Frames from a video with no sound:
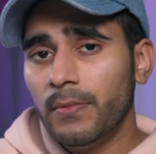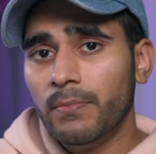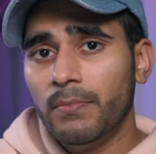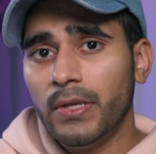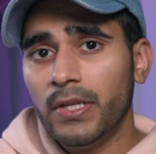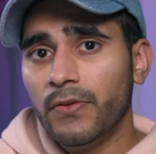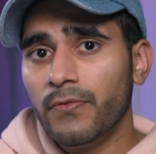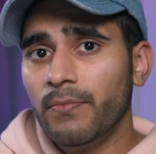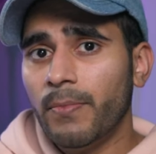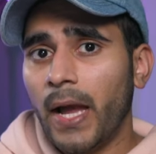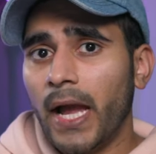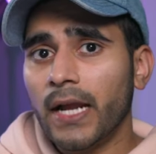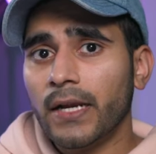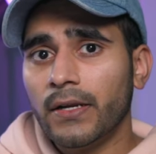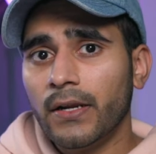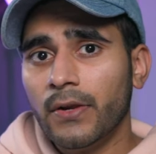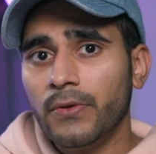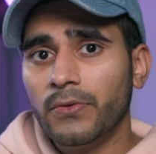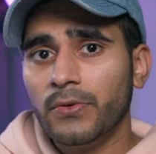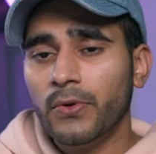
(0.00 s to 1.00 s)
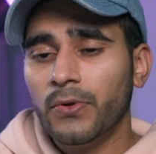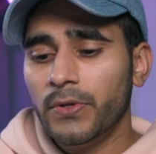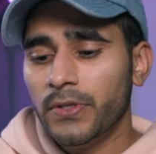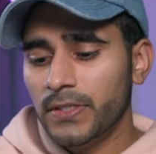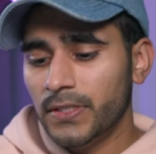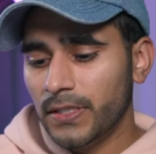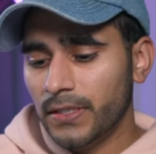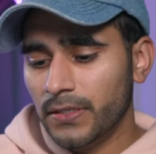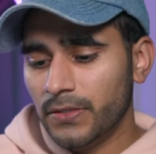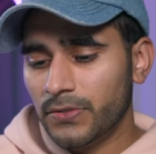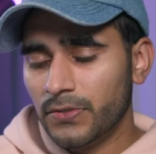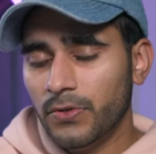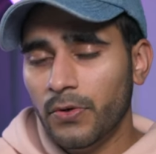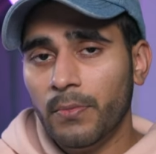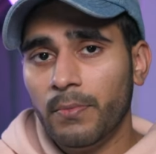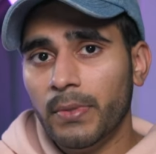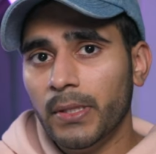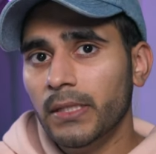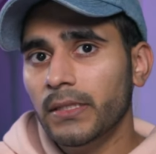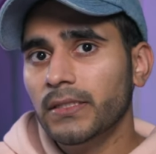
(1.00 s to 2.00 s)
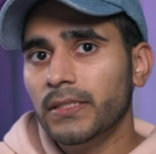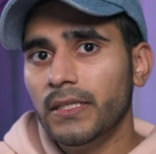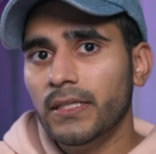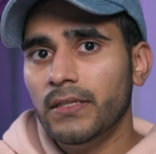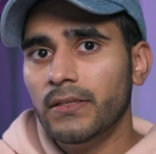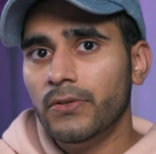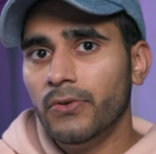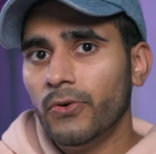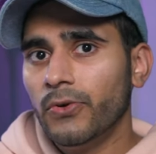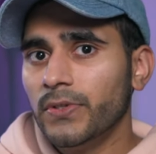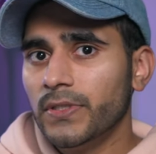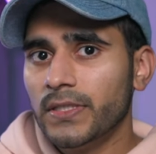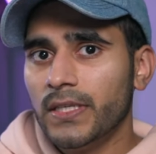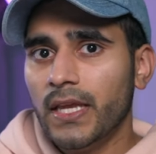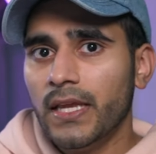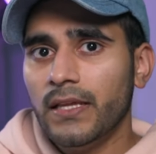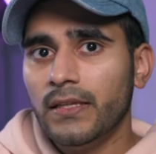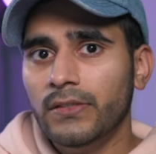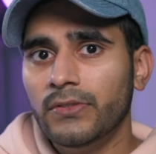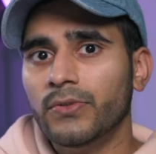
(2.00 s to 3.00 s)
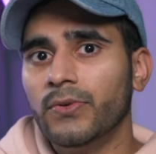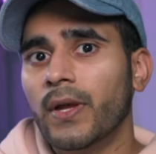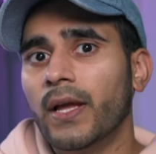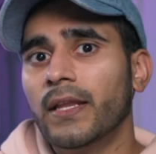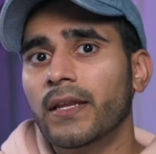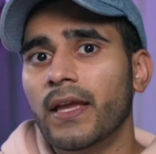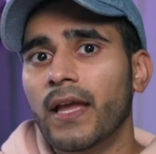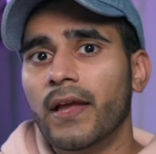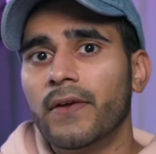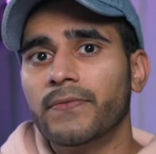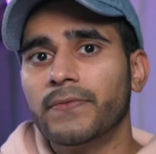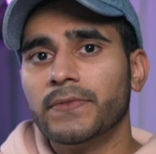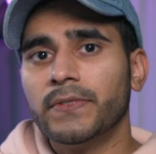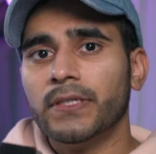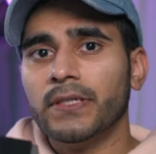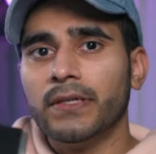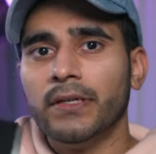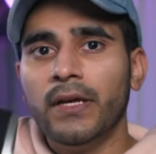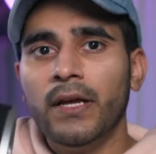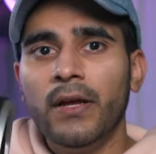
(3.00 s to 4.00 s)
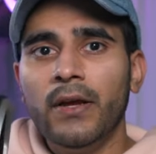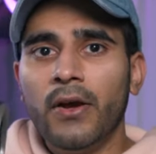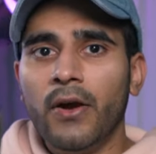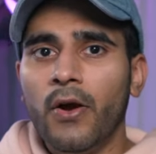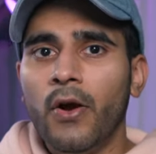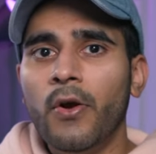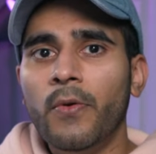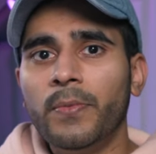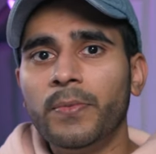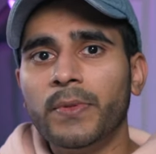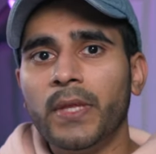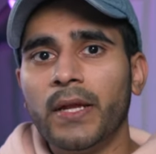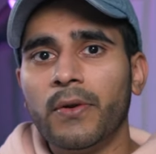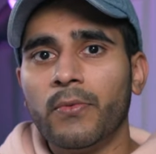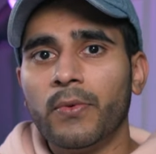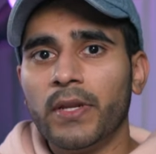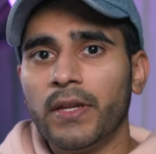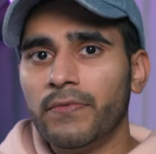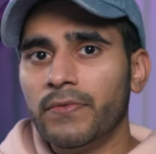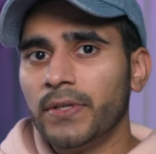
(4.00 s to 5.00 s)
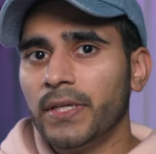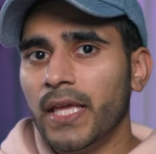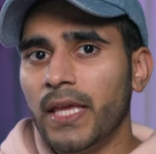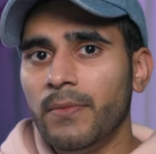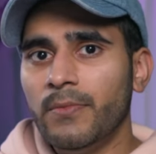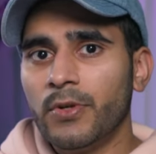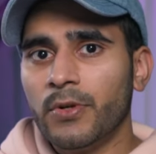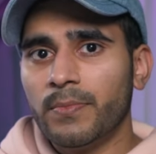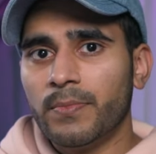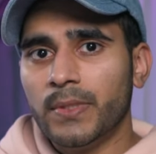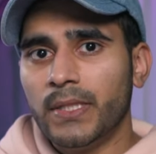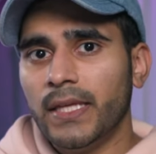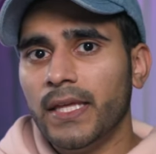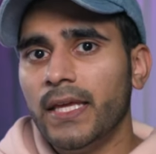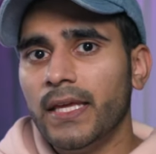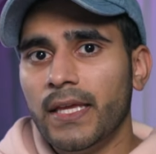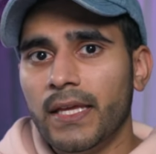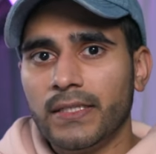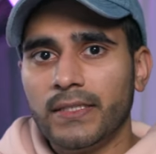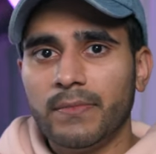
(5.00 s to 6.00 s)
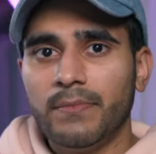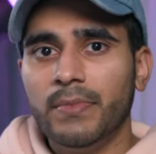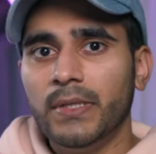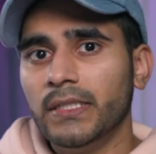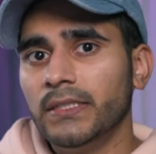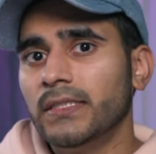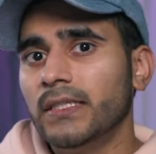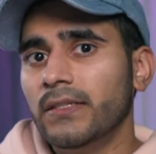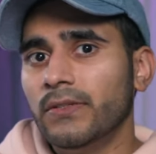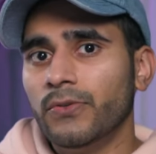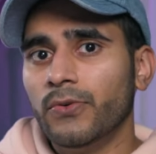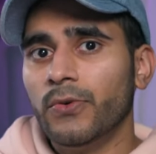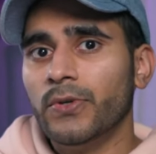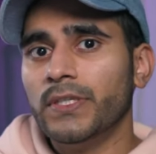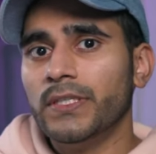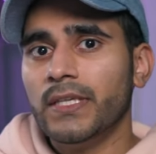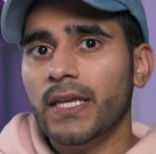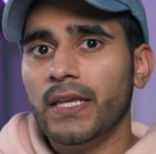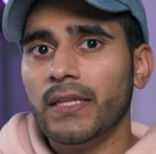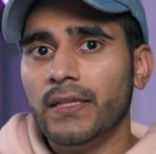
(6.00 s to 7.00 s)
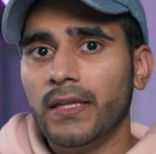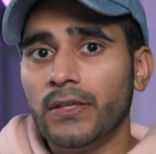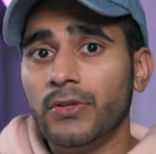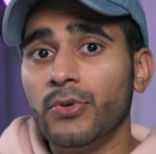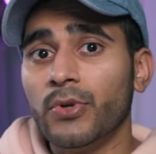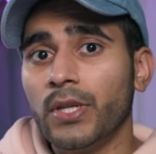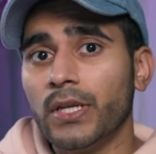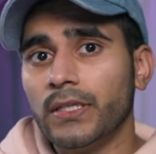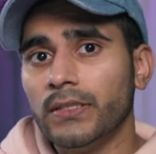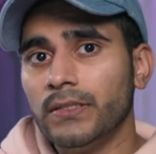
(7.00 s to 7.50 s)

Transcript: a bit of background noise and there's no built-in noise gate, you kind of have to hope that whatever game you're playing has a built-in noise gate that you can